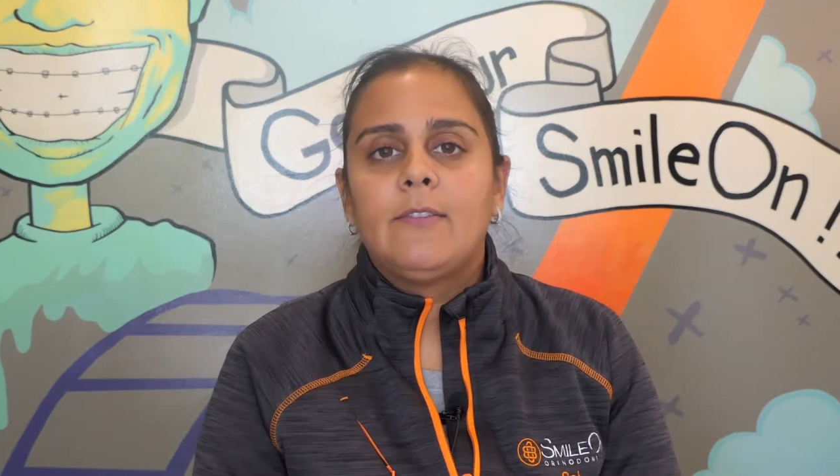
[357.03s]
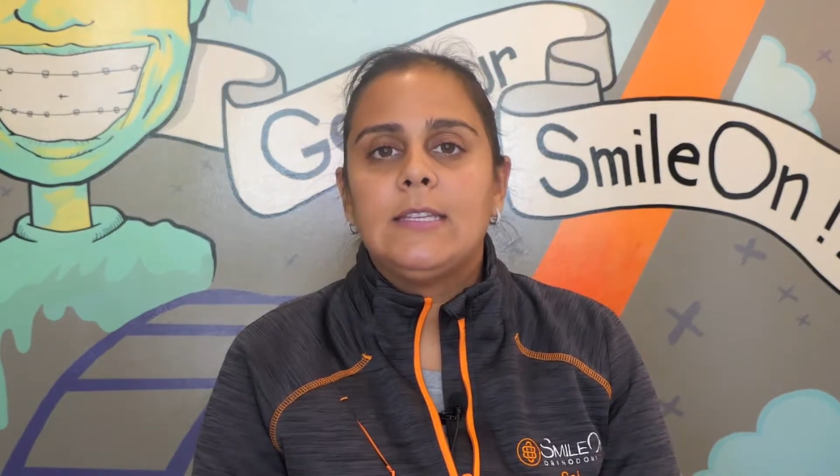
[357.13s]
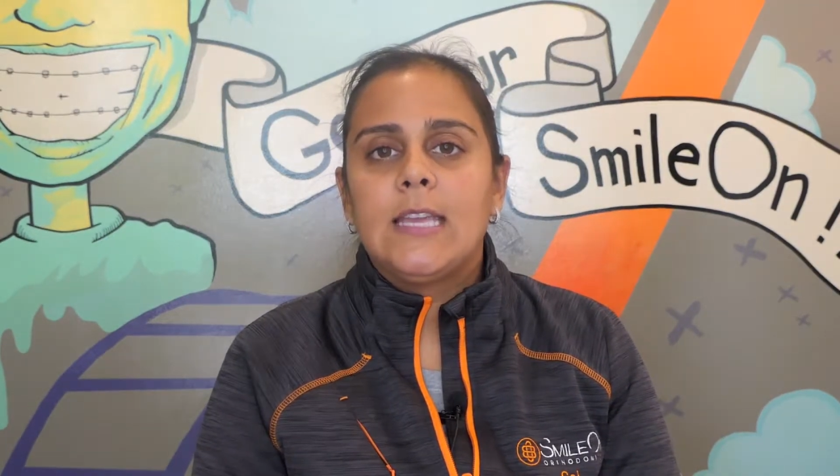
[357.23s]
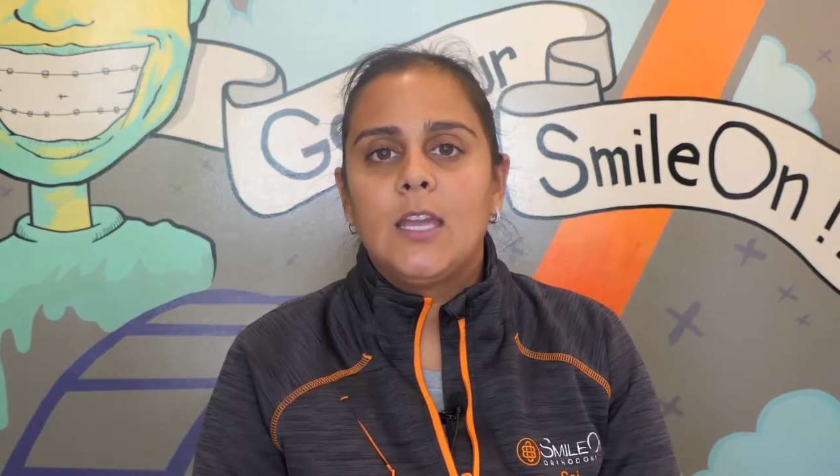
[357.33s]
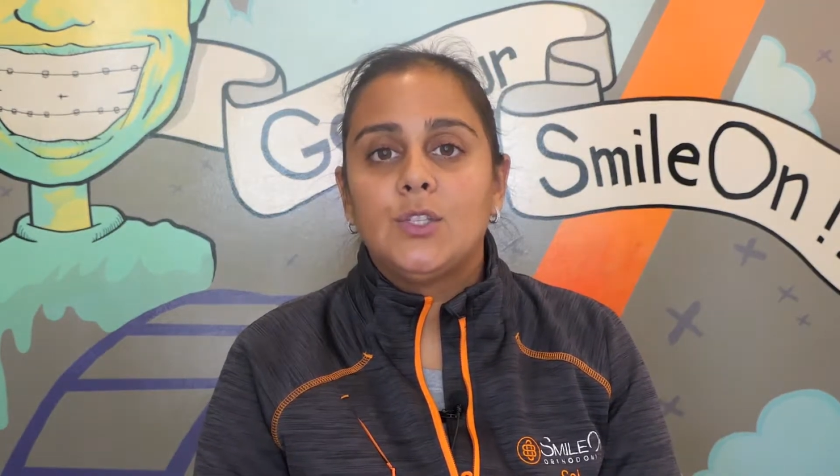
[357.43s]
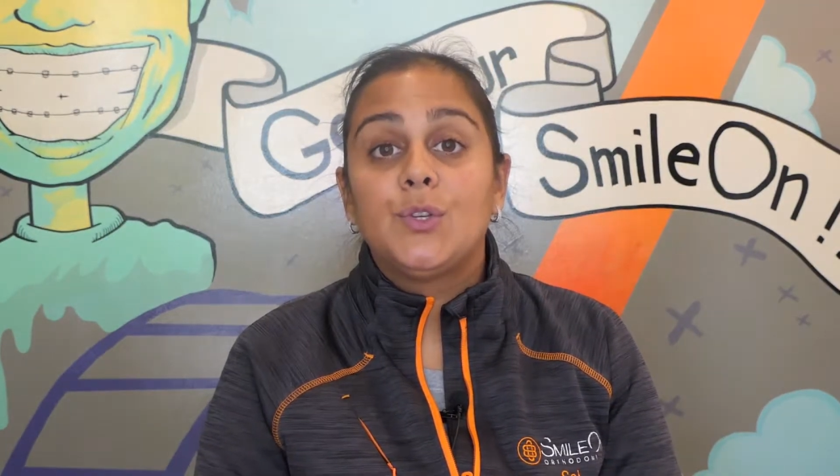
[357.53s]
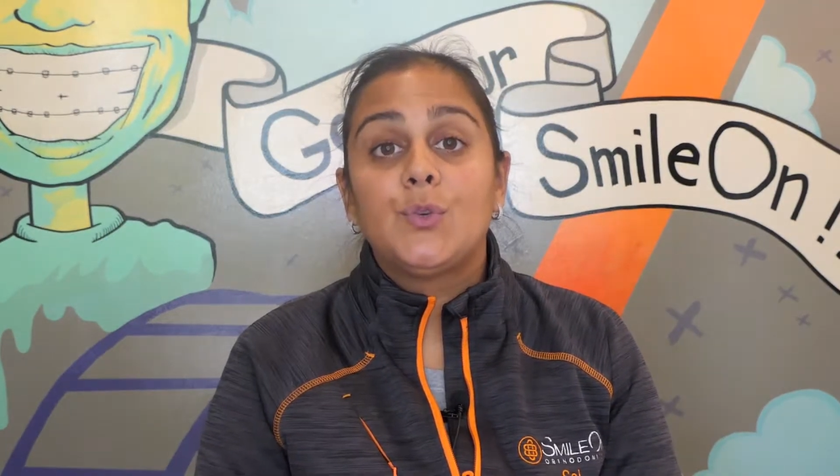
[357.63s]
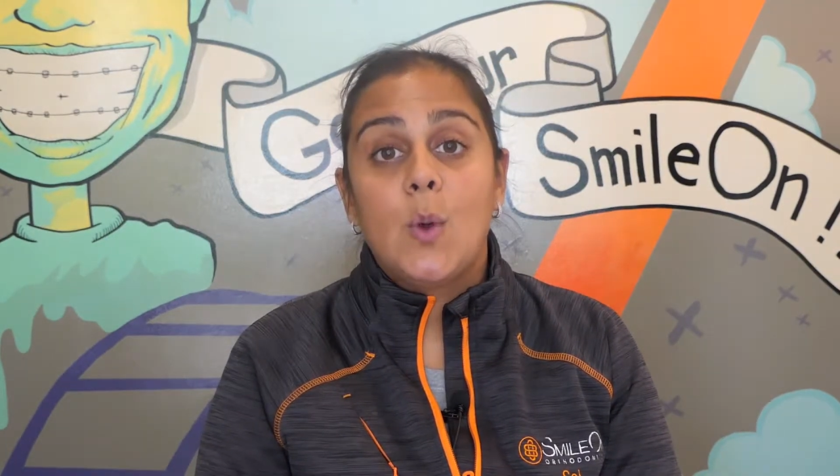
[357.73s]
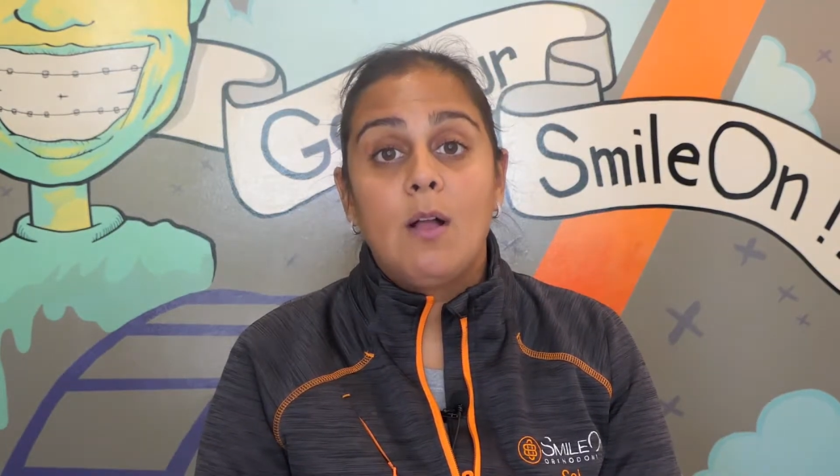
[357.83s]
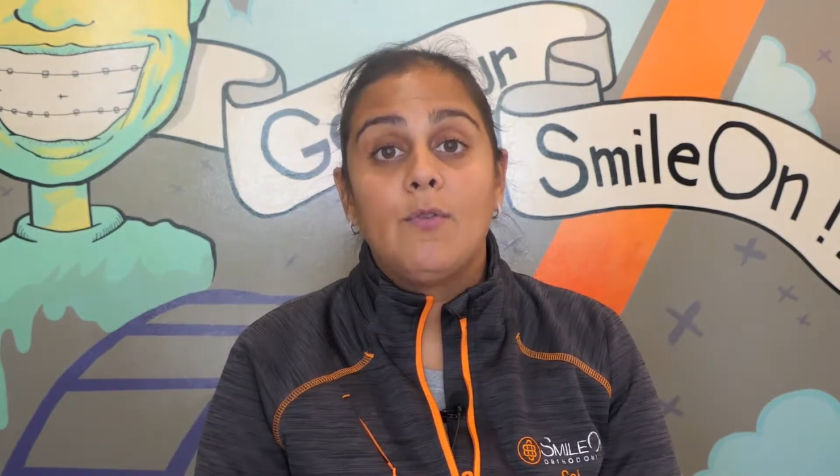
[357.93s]
every 10
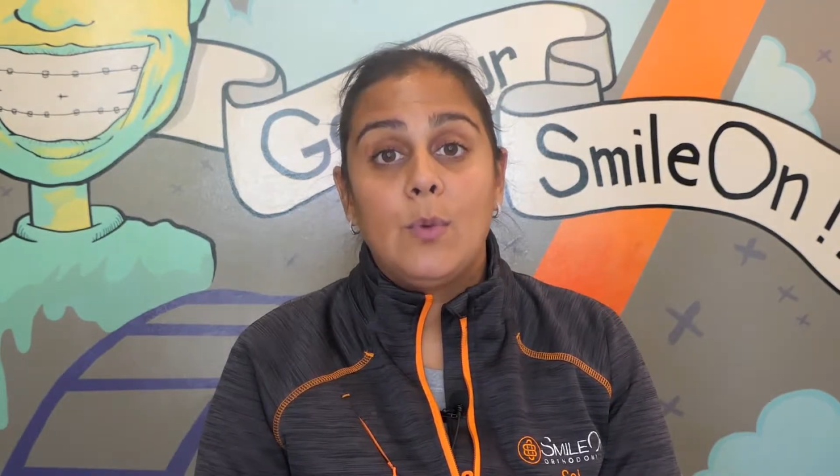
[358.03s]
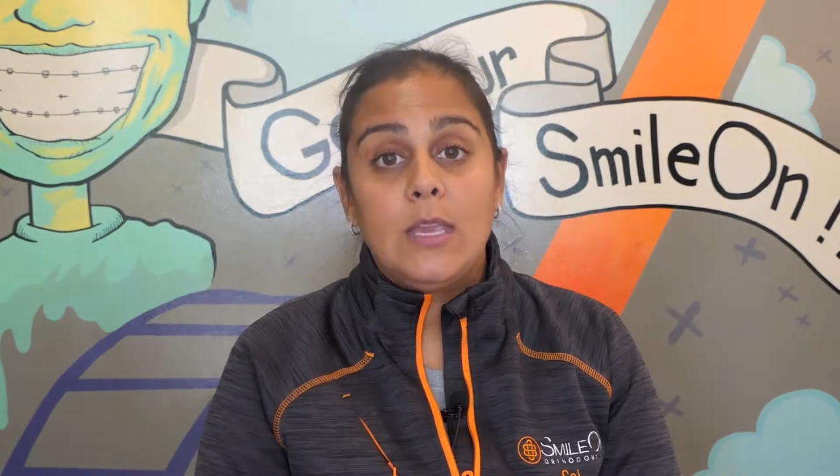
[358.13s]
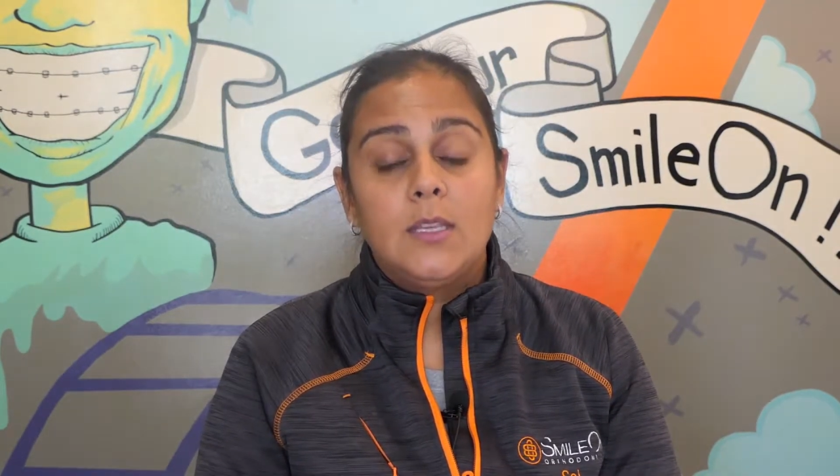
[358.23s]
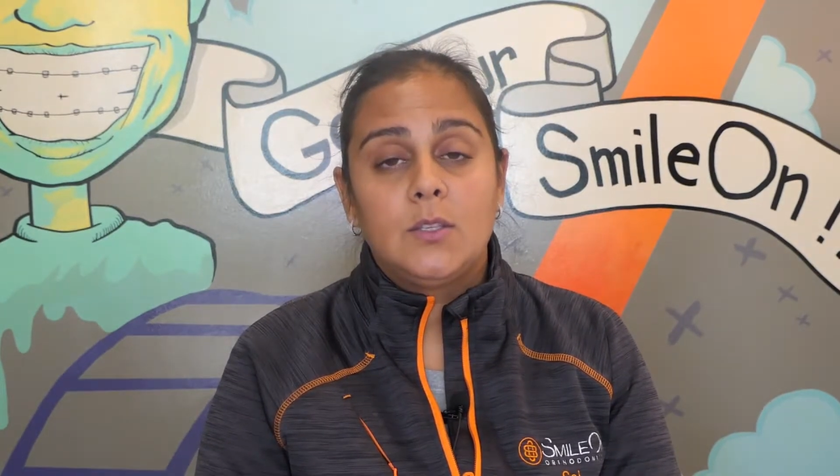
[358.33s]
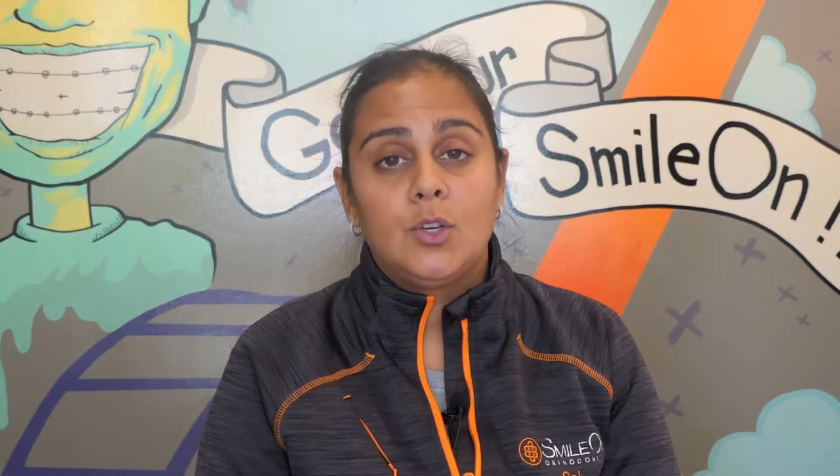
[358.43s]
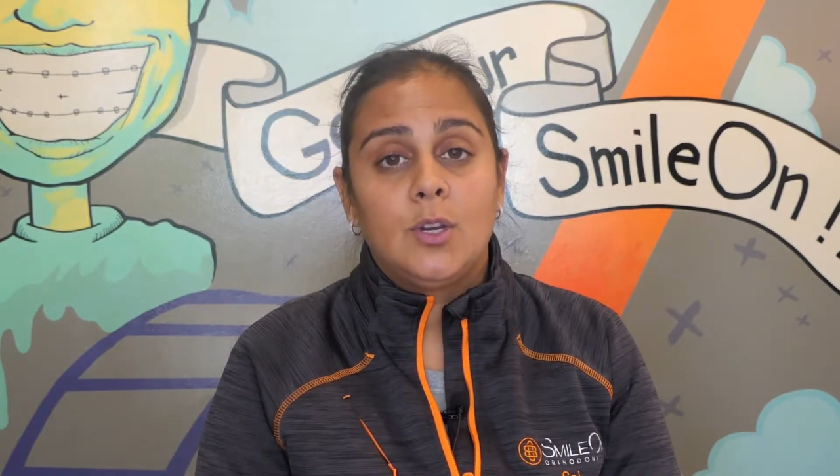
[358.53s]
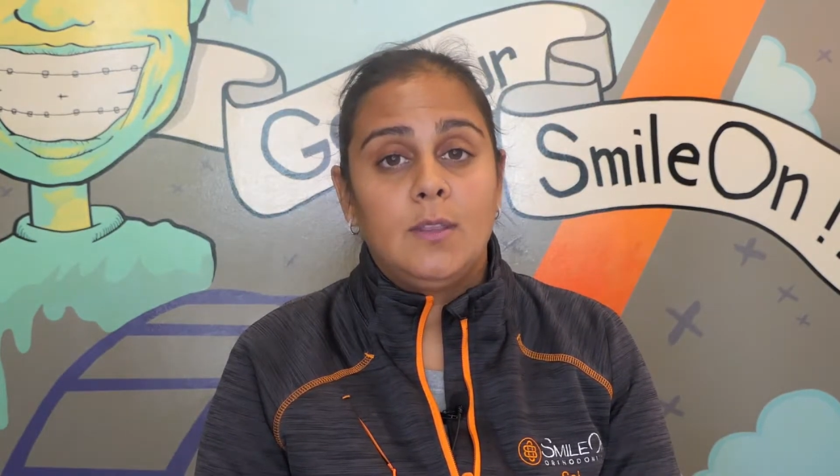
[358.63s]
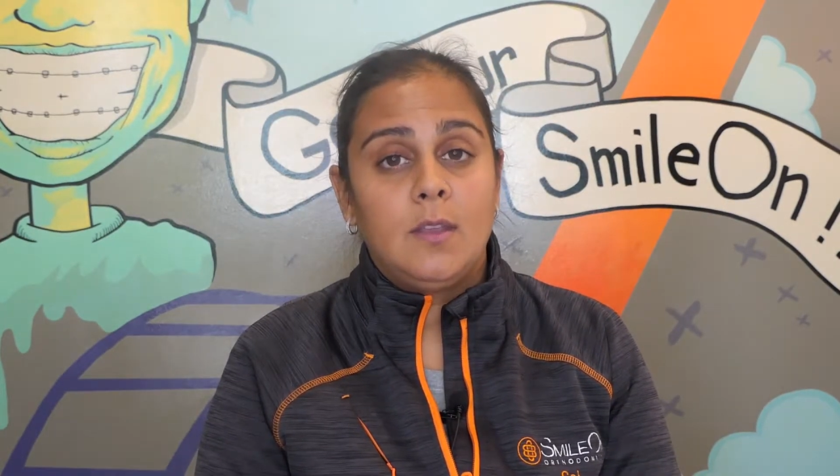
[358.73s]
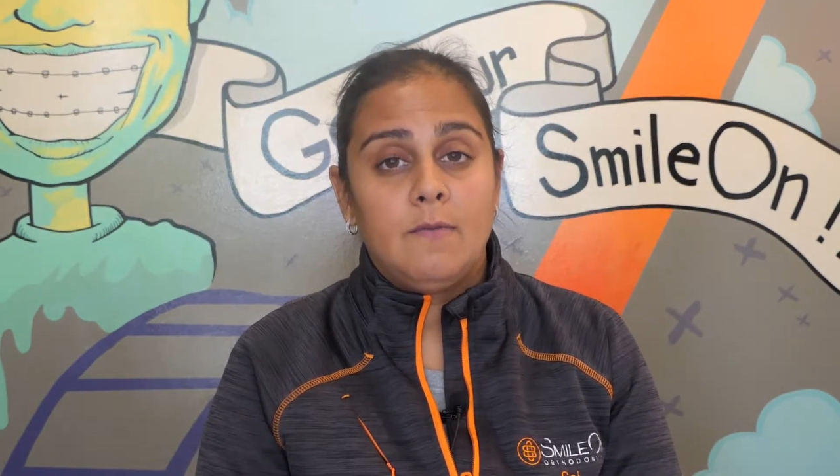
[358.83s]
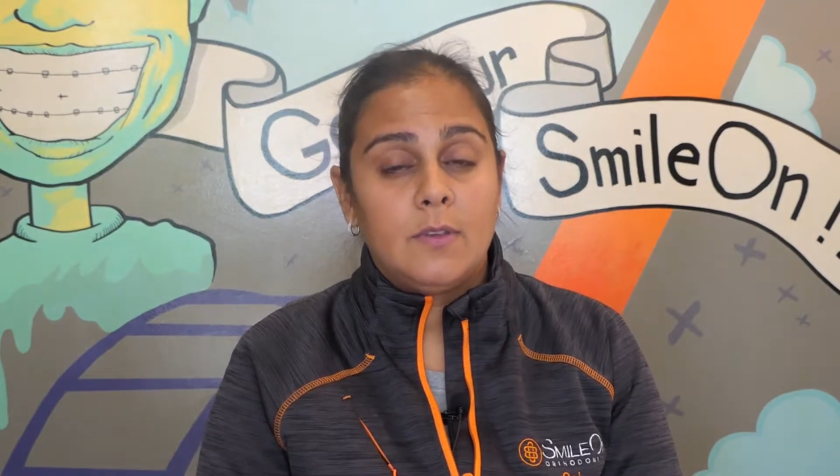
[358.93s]
to 12 weeks
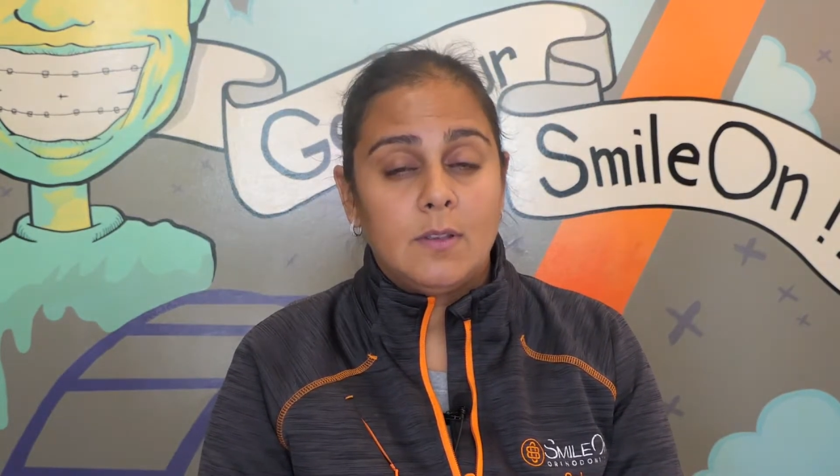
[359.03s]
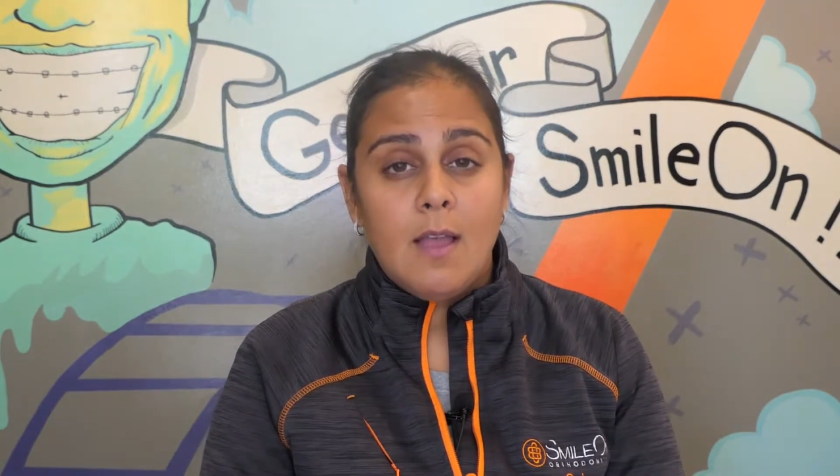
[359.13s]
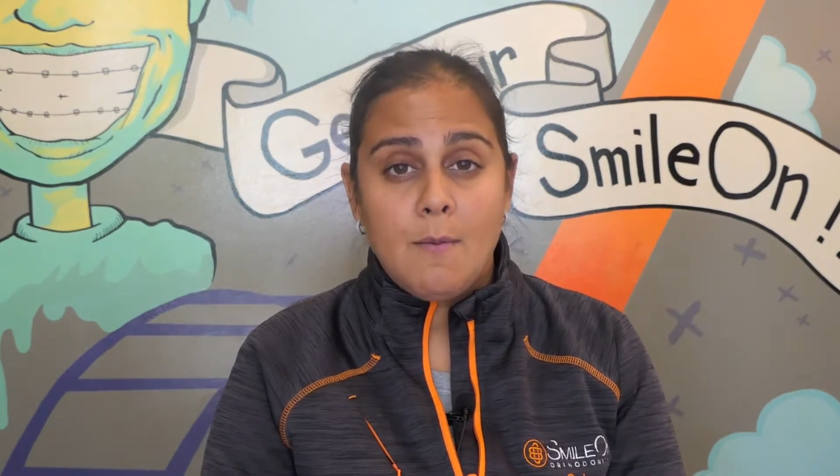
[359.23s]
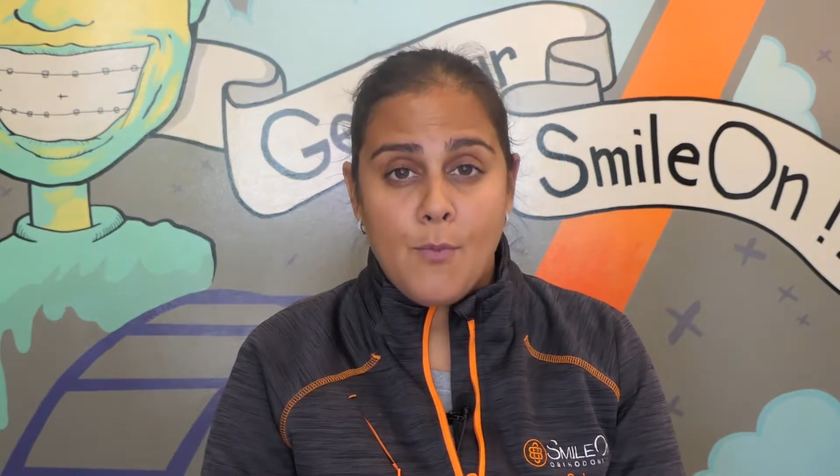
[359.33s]
during the Invisalign